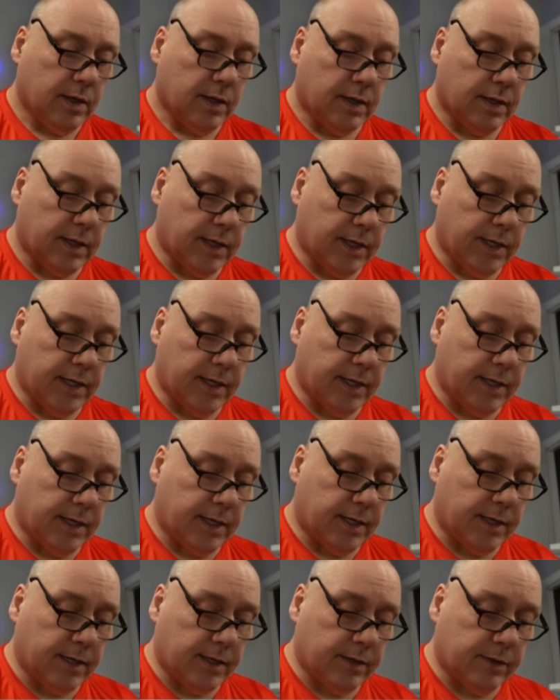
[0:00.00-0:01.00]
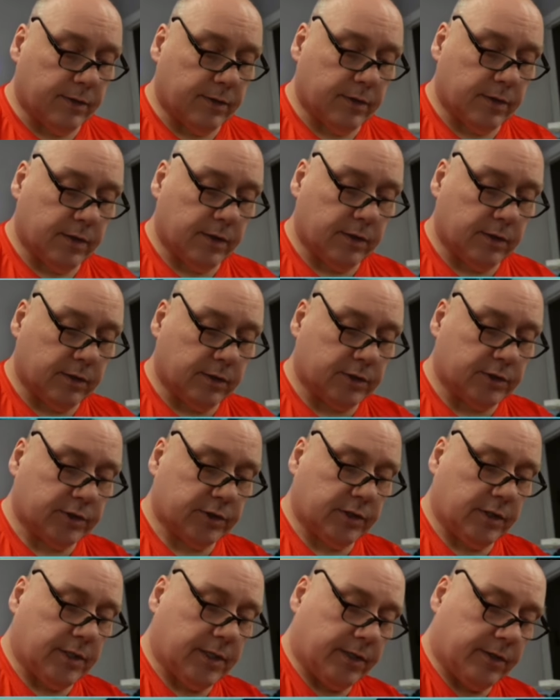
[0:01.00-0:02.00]
And looks
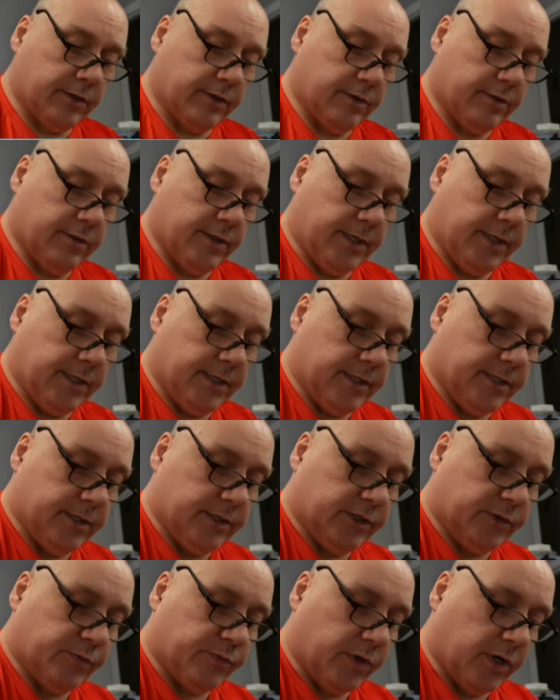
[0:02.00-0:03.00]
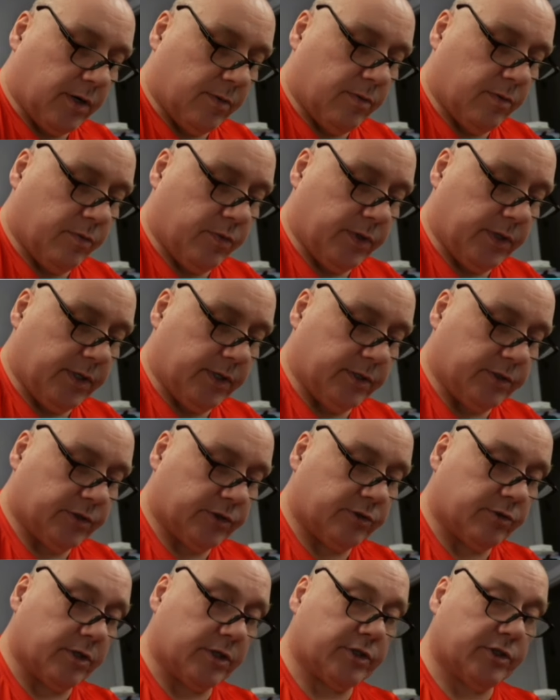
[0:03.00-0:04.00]
like there is probably an
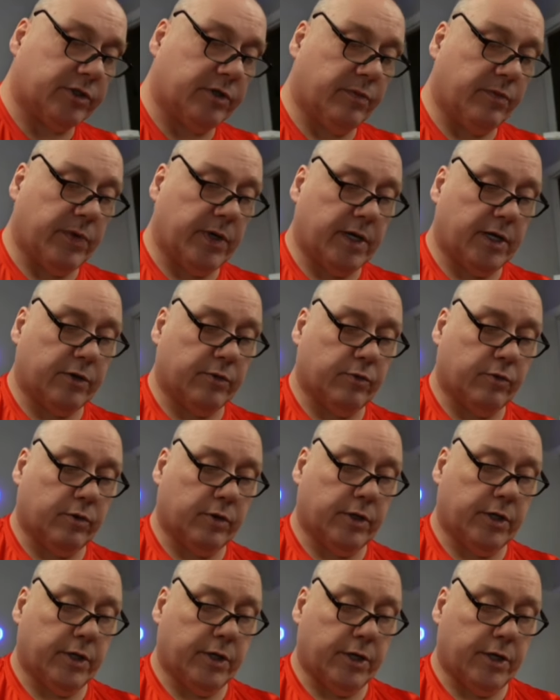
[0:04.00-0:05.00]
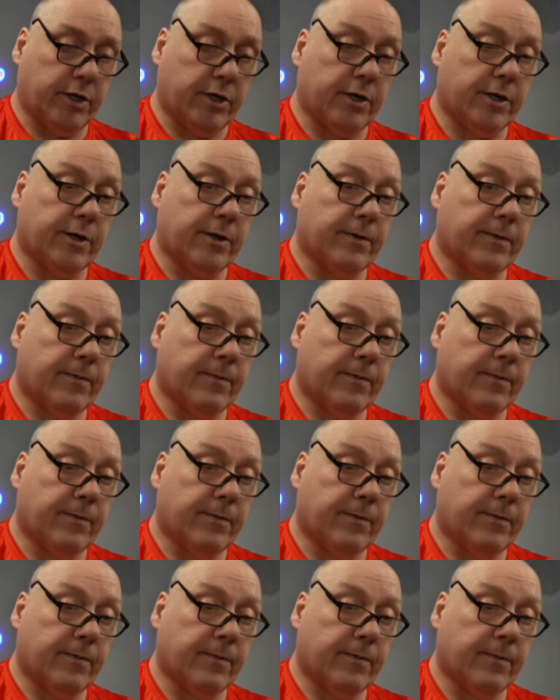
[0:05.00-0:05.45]
instruction manual in here.